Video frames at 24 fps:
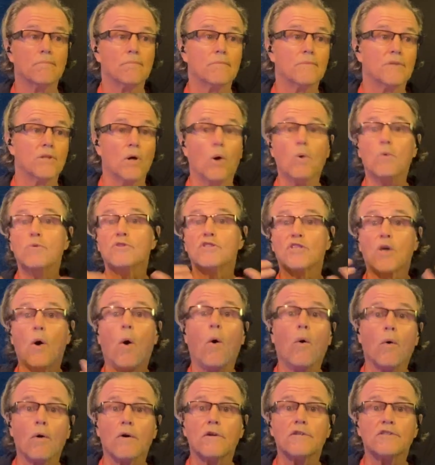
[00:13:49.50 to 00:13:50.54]
those
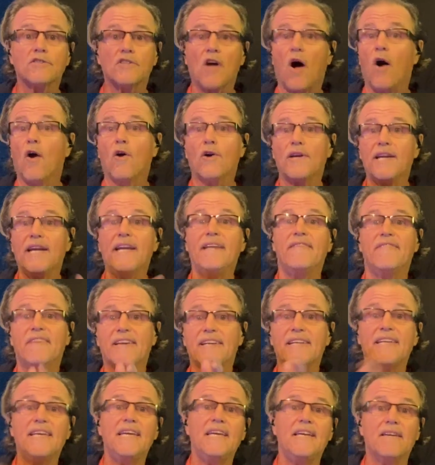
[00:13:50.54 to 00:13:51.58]
chords aren't in the
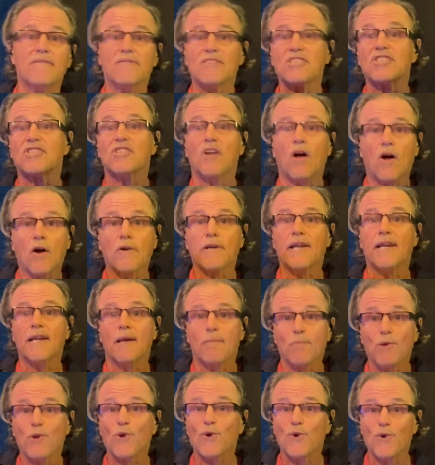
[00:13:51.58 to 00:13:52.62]
key of the song that
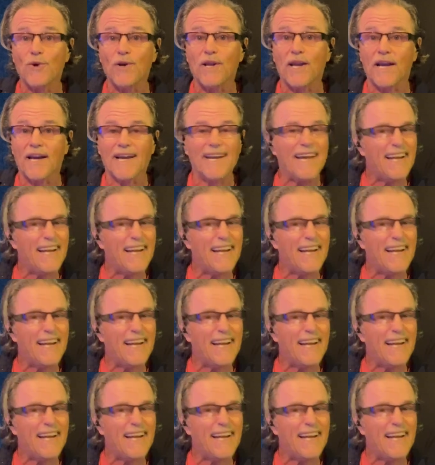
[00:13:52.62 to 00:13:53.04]
I'm learning,